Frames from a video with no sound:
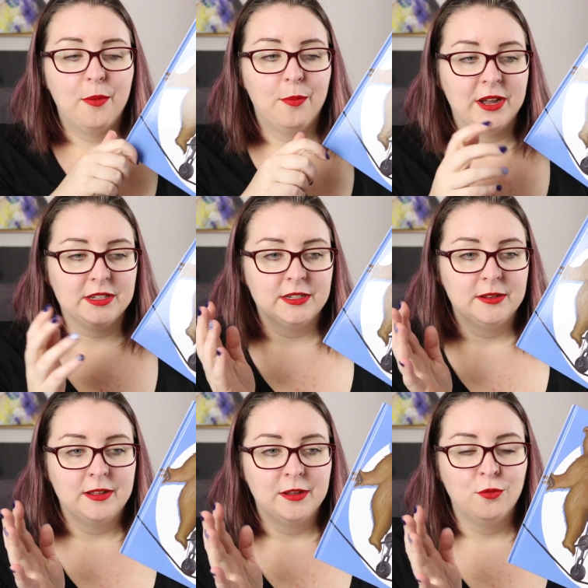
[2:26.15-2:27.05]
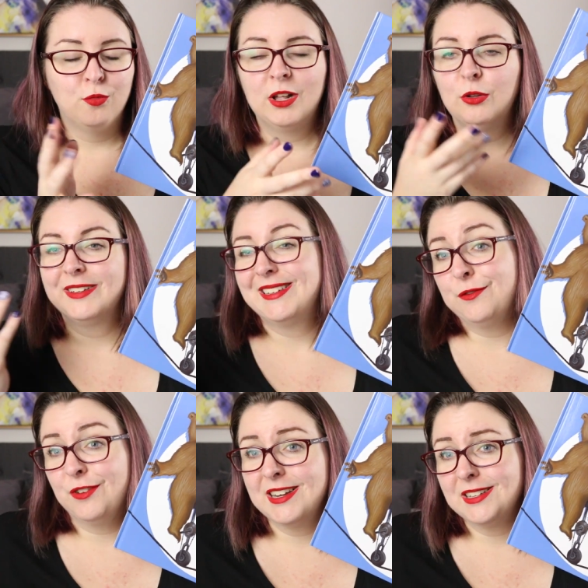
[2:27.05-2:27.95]
But while all his
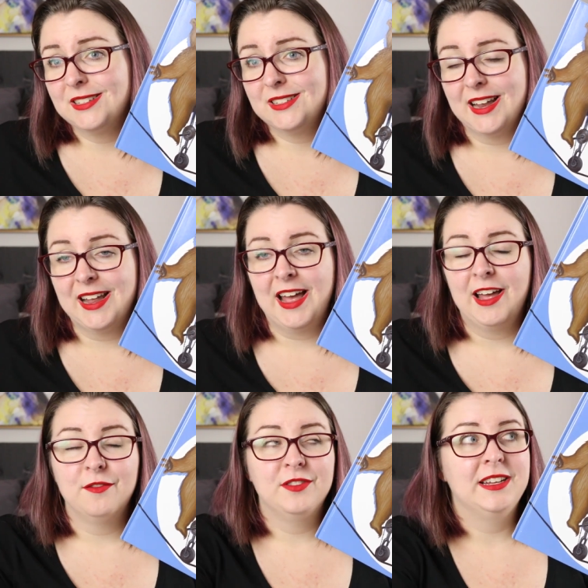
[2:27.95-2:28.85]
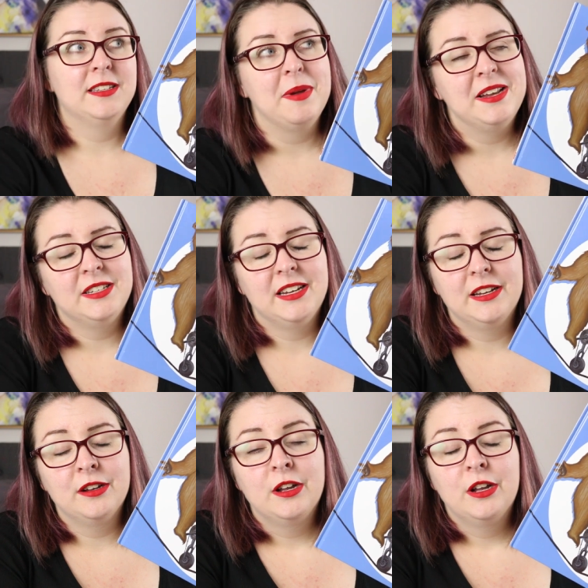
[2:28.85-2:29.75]
friends have these amazing